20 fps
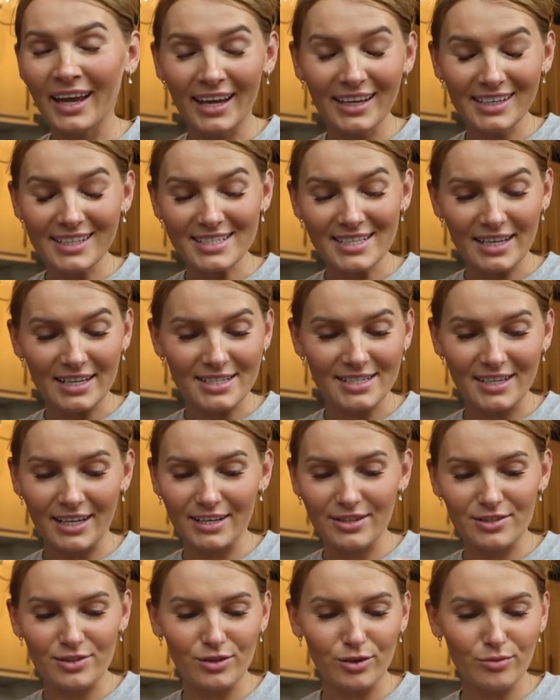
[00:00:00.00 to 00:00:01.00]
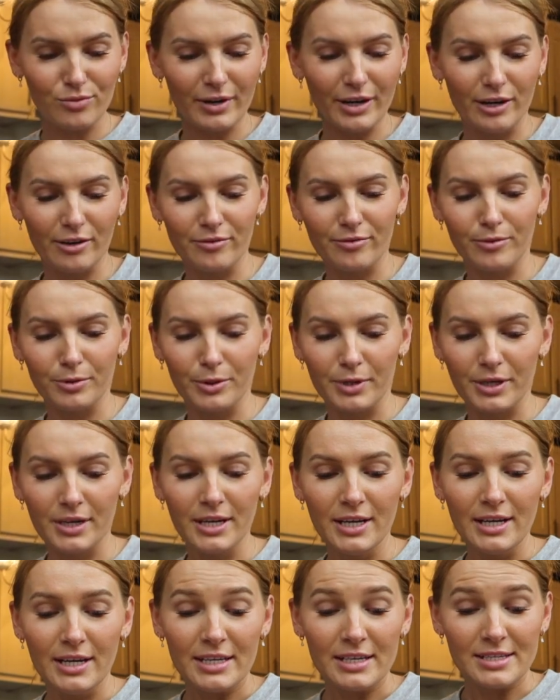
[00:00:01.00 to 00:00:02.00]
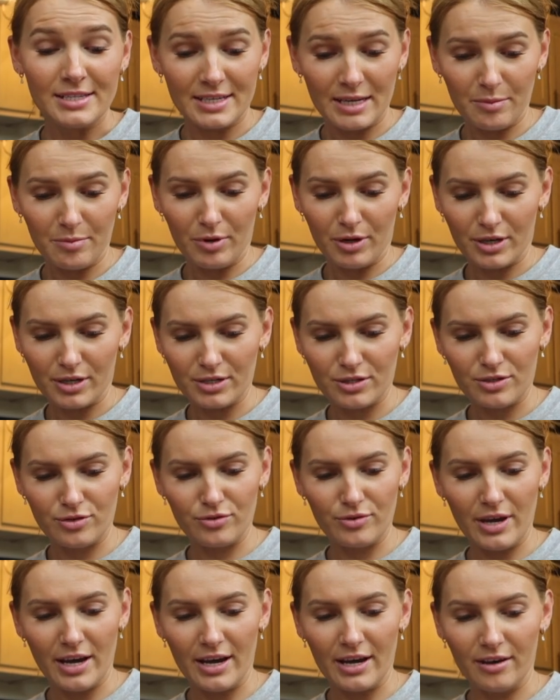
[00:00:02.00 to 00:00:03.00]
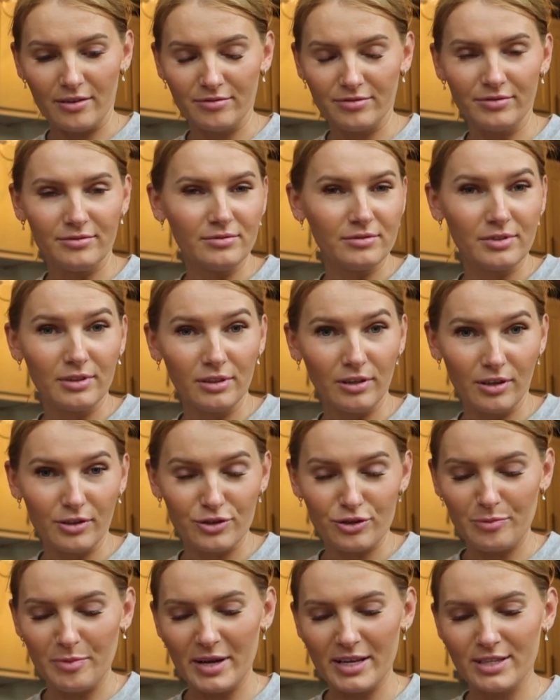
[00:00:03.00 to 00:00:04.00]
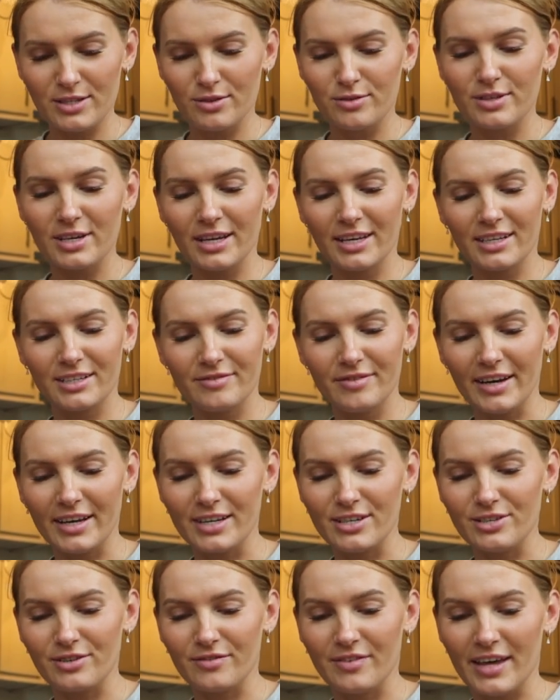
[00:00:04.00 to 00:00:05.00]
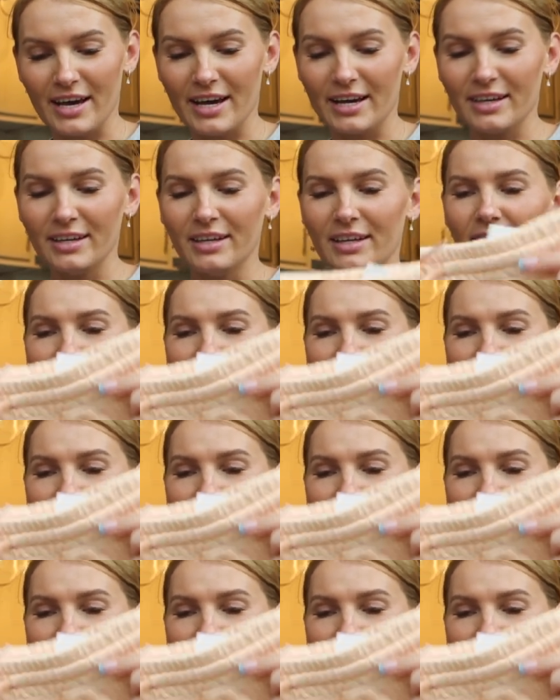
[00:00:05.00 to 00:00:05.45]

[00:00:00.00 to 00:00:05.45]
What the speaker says: And it's on site. It's so rare for state parks to have laundromats, so taking advantage of that.